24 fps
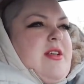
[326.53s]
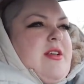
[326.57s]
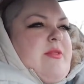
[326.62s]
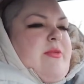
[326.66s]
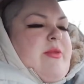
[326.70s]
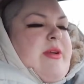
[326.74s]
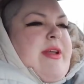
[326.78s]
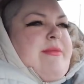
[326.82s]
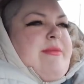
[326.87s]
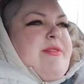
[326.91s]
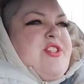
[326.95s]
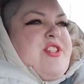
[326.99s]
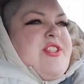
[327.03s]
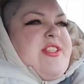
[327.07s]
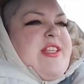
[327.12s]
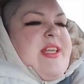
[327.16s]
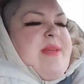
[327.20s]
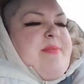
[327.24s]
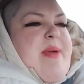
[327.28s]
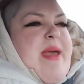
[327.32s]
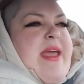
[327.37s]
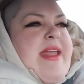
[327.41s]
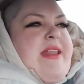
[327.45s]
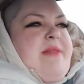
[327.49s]
when I was just
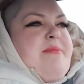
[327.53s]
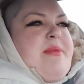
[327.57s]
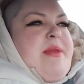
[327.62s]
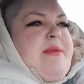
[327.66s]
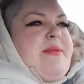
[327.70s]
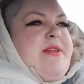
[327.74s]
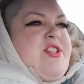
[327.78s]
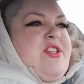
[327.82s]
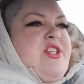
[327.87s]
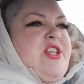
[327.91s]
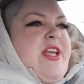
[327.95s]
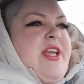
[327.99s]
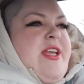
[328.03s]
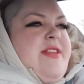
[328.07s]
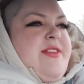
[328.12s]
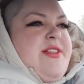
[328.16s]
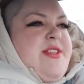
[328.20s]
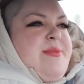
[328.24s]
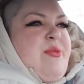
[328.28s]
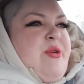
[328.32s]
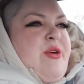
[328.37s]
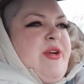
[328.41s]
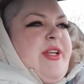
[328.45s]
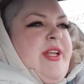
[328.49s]
like petting BBJ
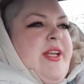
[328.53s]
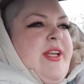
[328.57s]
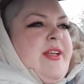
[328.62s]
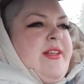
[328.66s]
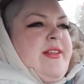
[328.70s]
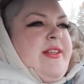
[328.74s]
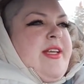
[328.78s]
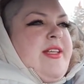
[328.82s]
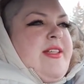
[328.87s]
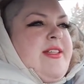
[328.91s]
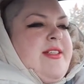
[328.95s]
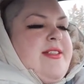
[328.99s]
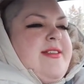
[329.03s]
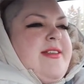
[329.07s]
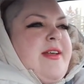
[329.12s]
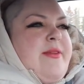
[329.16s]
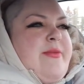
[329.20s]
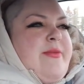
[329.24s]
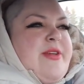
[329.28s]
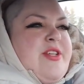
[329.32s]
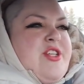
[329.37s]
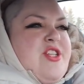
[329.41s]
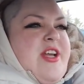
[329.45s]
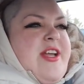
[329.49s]
this morning, like the
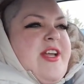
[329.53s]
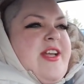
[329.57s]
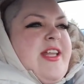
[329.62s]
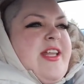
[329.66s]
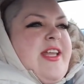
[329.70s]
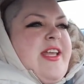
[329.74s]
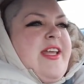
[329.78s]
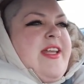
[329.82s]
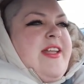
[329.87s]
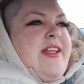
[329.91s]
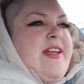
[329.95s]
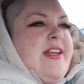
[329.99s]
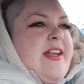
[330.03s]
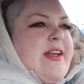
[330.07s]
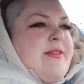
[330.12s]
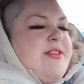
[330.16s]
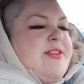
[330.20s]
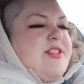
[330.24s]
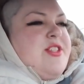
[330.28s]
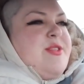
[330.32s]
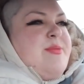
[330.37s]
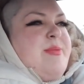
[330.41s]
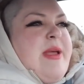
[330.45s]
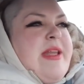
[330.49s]
sun was shining in and I
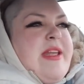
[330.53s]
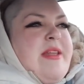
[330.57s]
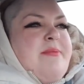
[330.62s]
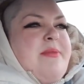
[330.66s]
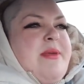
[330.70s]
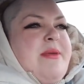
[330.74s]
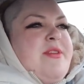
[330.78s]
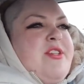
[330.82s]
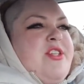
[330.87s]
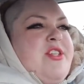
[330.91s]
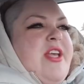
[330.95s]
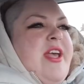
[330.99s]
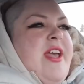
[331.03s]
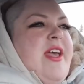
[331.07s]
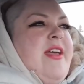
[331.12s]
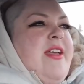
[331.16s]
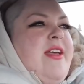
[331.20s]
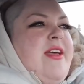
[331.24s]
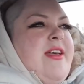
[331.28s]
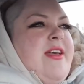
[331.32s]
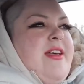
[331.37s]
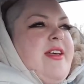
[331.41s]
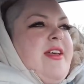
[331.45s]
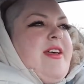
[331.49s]
was just petting BBJ.
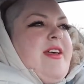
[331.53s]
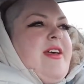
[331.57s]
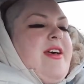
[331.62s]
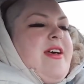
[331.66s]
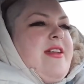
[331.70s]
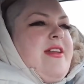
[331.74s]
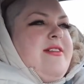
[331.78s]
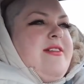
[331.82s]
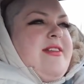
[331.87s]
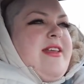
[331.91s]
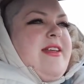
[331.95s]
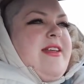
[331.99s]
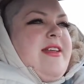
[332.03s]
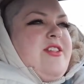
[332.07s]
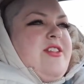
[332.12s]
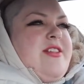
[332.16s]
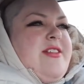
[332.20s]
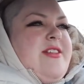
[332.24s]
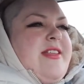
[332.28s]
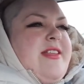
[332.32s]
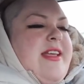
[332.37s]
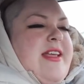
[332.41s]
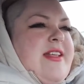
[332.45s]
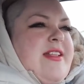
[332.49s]
And I was like,
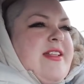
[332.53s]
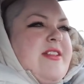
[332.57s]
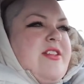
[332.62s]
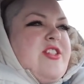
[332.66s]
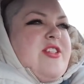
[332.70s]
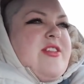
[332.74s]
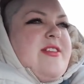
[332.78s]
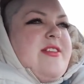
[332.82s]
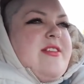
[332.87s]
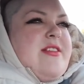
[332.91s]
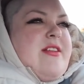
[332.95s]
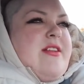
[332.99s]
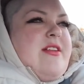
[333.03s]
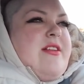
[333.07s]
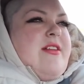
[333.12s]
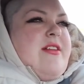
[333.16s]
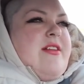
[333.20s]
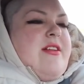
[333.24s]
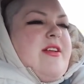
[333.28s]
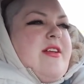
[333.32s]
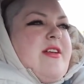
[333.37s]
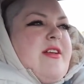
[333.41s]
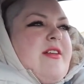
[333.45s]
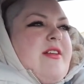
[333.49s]
just like, just
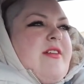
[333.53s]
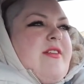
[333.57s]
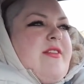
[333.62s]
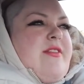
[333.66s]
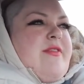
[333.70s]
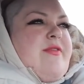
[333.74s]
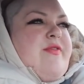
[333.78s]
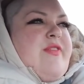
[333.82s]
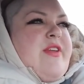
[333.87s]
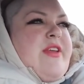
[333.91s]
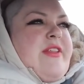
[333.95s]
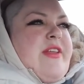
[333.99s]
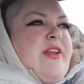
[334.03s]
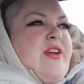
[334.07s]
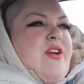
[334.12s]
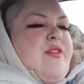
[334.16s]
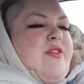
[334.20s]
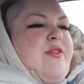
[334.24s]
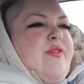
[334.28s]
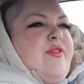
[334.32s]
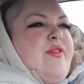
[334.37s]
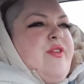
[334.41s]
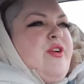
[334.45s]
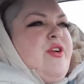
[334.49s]
feeling her
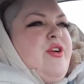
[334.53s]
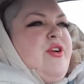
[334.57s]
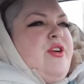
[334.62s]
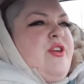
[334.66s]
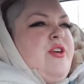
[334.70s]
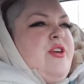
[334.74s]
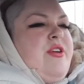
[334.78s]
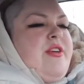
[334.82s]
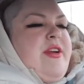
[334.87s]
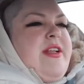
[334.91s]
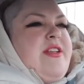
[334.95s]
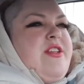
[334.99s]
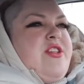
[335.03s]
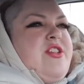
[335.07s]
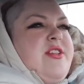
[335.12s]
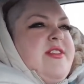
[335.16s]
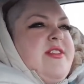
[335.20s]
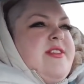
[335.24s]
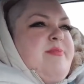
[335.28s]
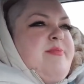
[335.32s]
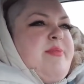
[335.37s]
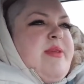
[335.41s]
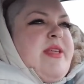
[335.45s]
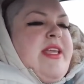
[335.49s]
fur and
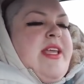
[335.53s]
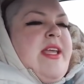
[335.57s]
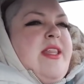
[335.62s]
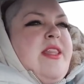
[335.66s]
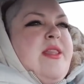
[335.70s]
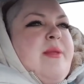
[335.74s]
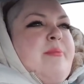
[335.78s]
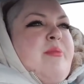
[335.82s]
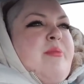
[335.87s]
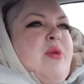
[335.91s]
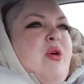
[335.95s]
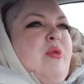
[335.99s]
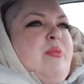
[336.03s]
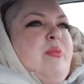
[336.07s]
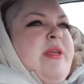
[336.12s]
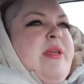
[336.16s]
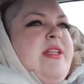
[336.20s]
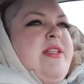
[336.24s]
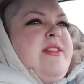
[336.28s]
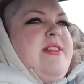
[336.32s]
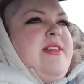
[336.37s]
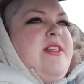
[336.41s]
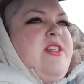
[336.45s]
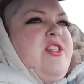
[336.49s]
just being in the
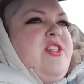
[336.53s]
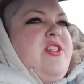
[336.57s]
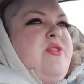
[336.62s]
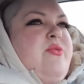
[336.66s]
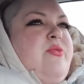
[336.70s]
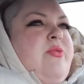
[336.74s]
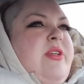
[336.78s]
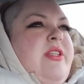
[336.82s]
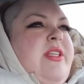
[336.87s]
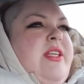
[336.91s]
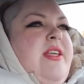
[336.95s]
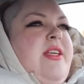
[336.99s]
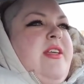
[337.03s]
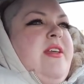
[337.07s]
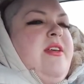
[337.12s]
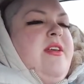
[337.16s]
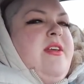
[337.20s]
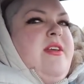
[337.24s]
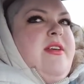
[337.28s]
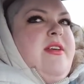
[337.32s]
moment and just really